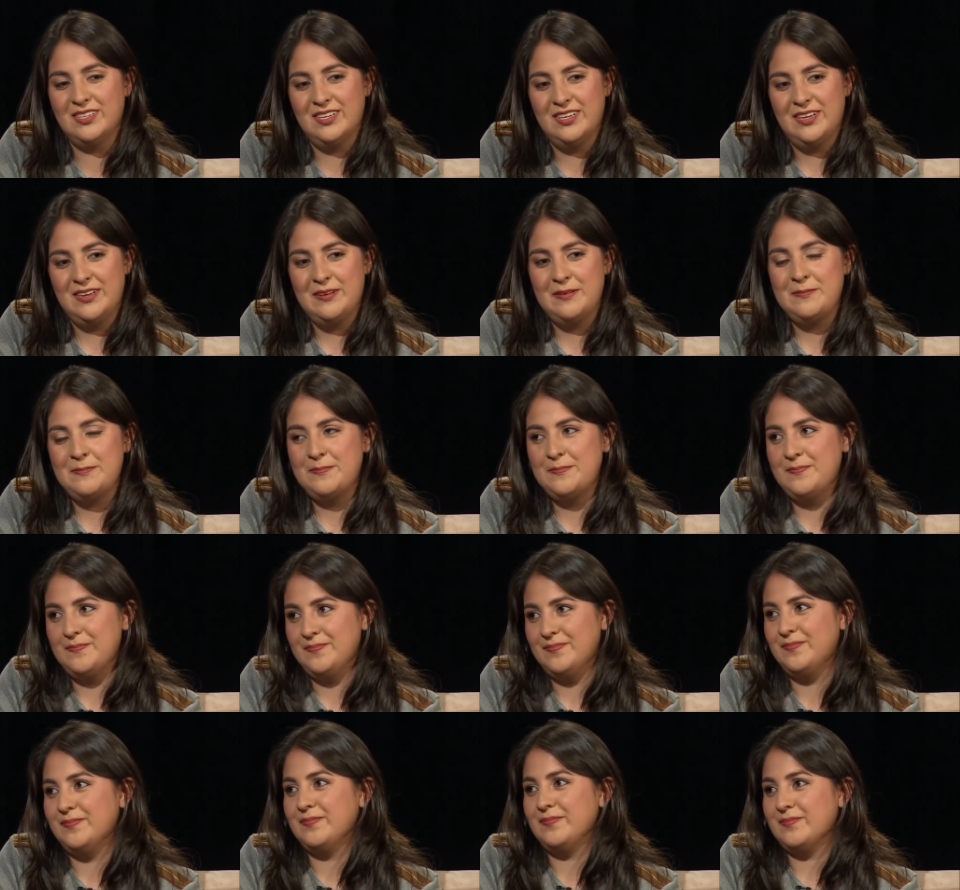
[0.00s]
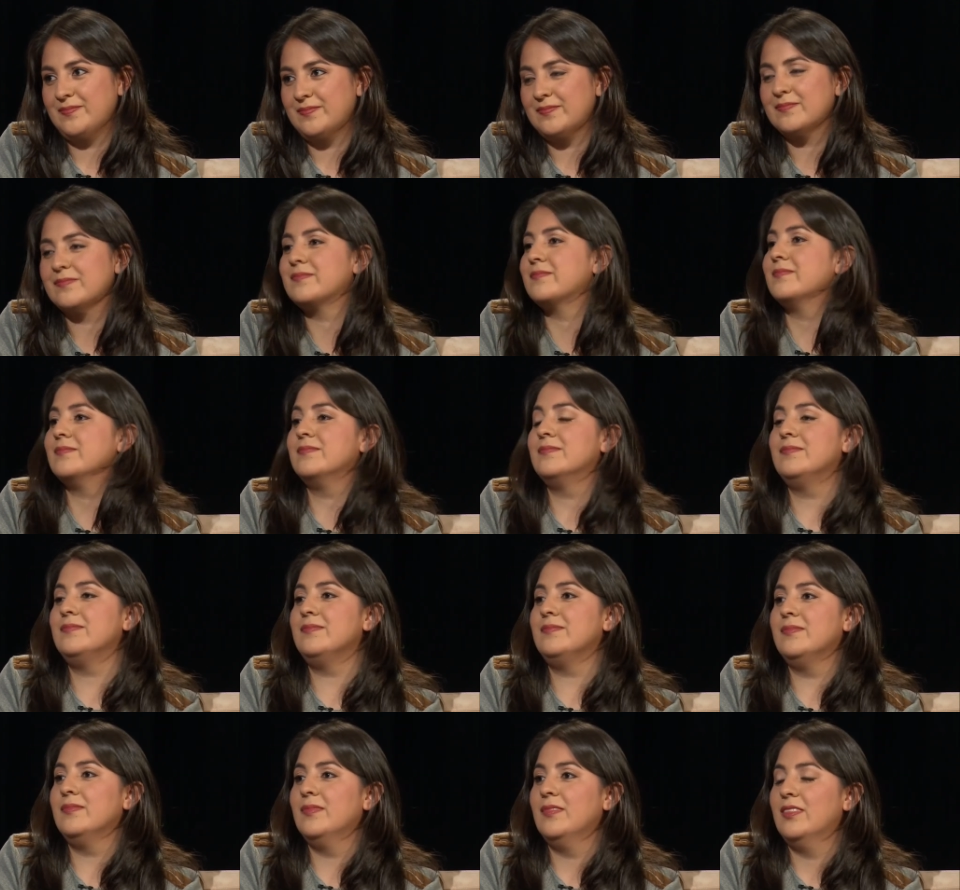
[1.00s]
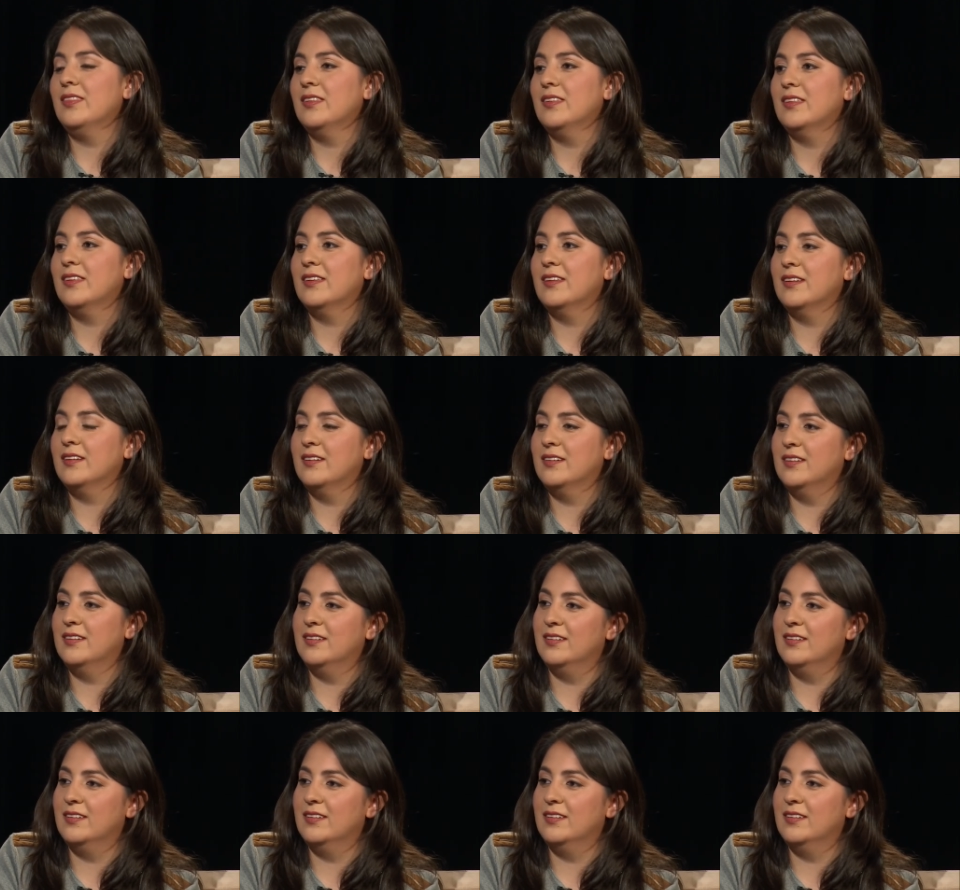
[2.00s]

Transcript: Right. So what do you think about the uh, the